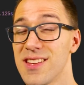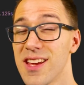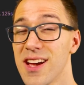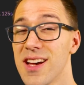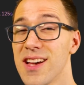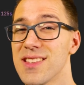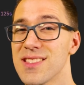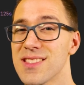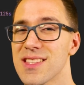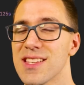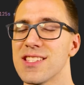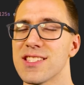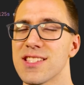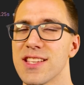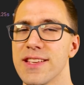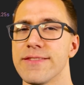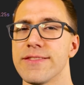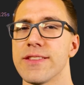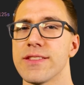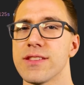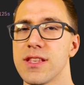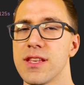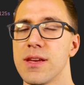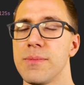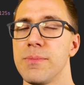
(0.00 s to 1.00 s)
does is gives
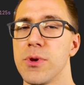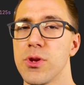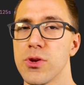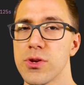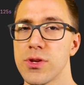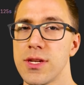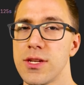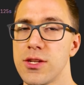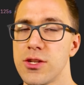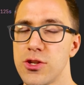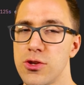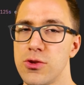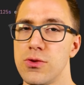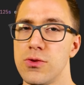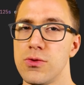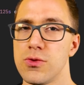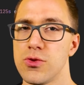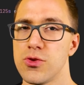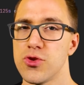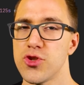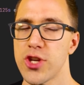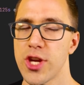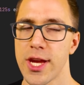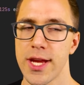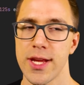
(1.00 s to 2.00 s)
us the ability to
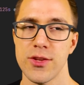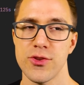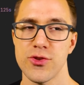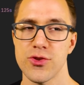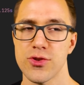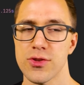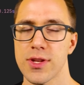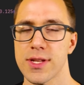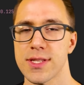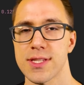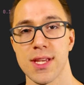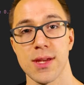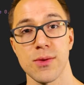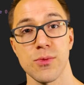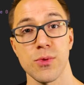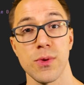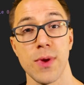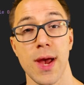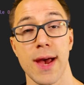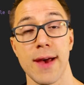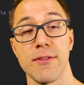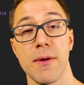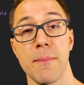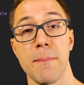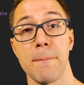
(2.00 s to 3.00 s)
change, let's say we
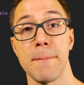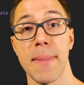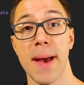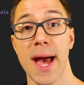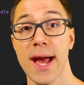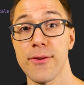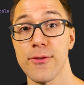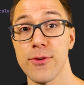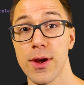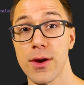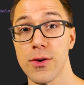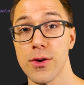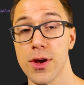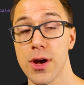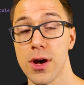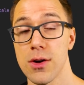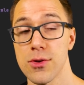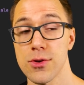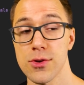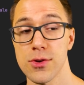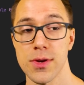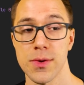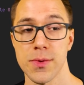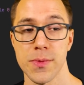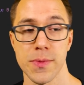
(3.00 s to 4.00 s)
have a background
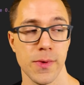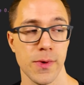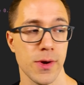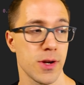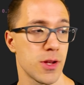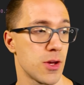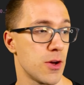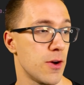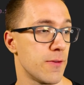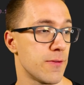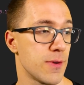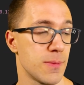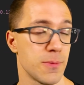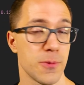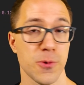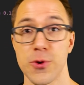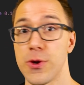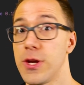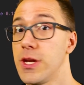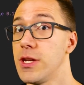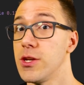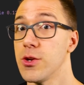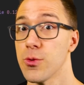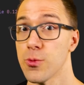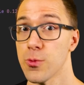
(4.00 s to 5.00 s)
color and we want to go from
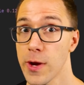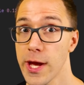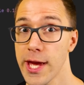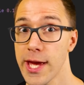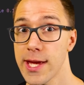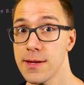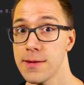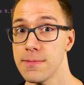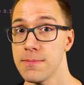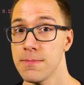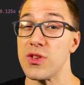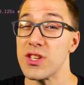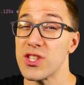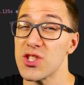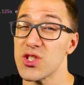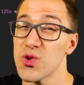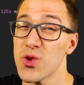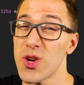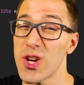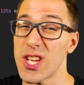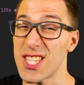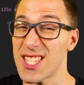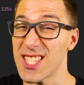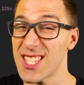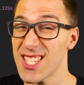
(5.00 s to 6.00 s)
green to red. This
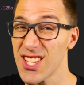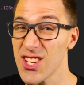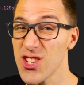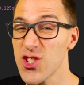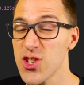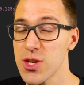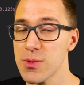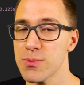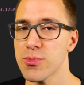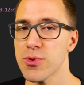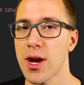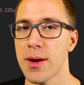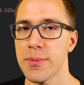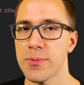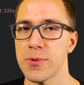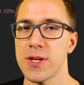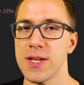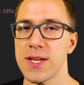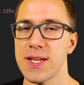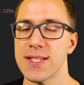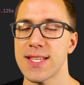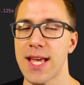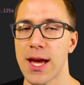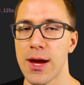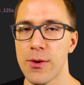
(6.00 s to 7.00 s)
transition
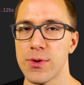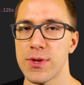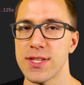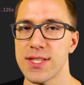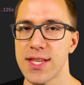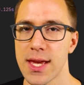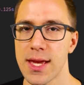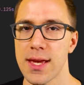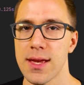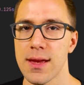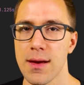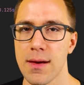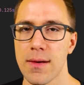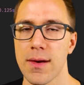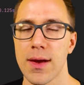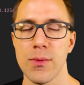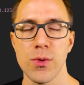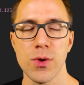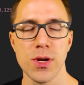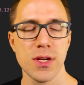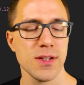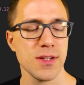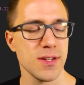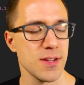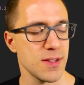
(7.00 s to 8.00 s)
property is how we say, I
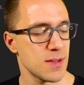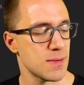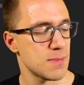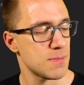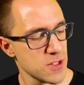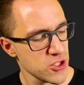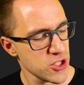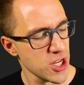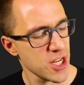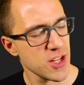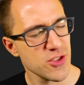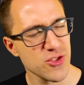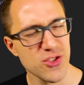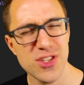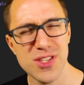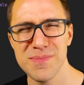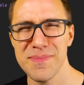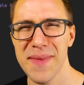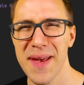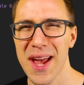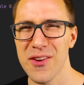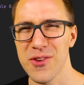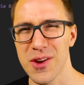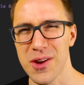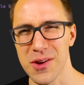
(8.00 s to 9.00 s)
want to change this
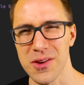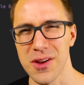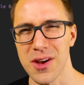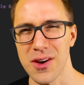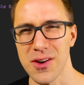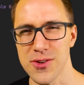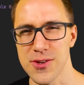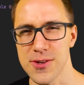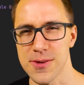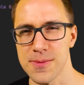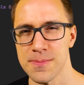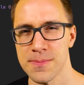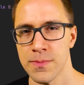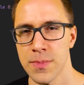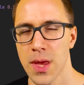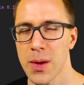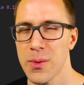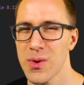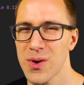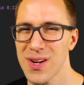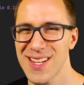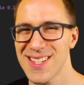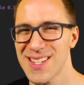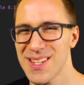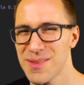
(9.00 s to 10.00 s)
background color. I
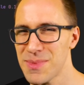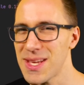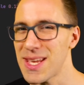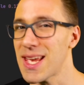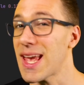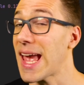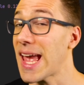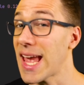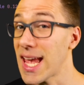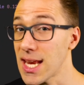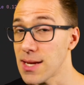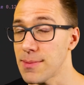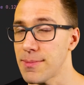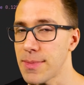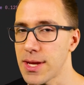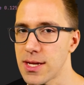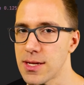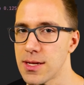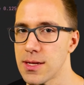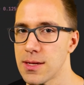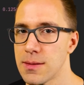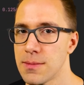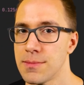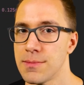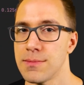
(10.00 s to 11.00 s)
want it to be
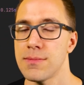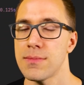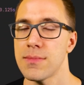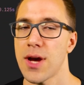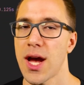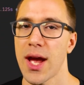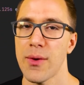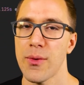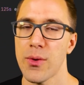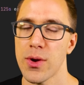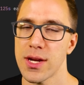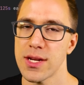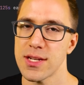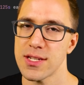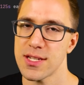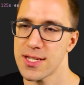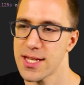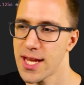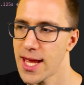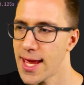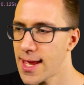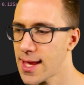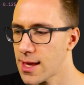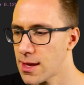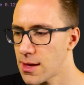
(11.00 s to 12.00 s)
animated. I want it to
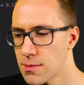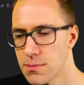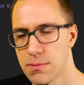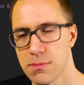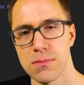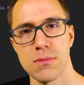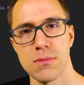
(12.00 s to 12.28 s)
take